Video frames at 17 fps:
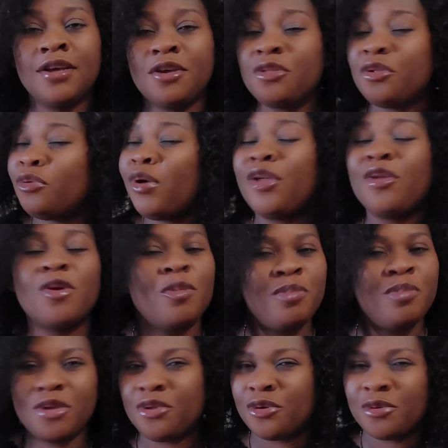No, when you're
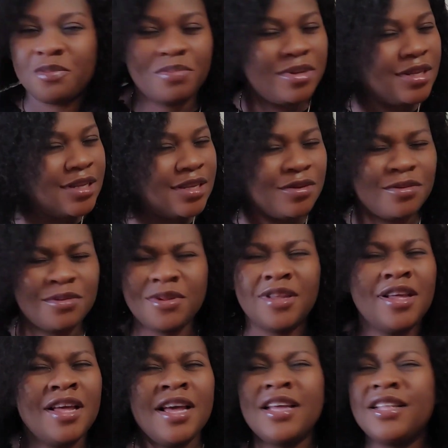big,
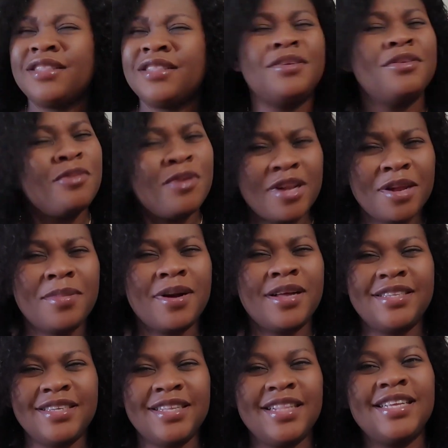you're big. What
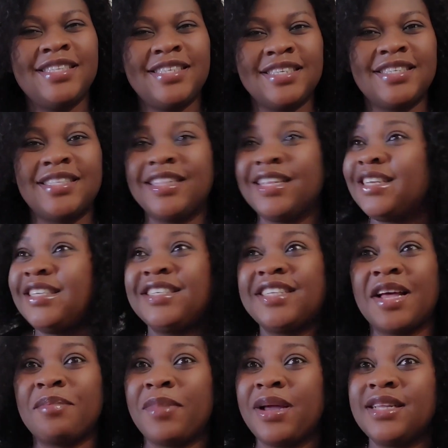about the ladies? The ladies
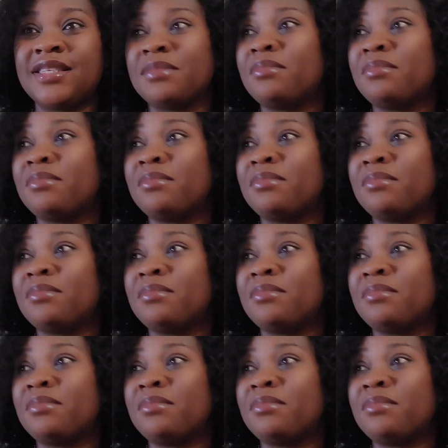are mighty.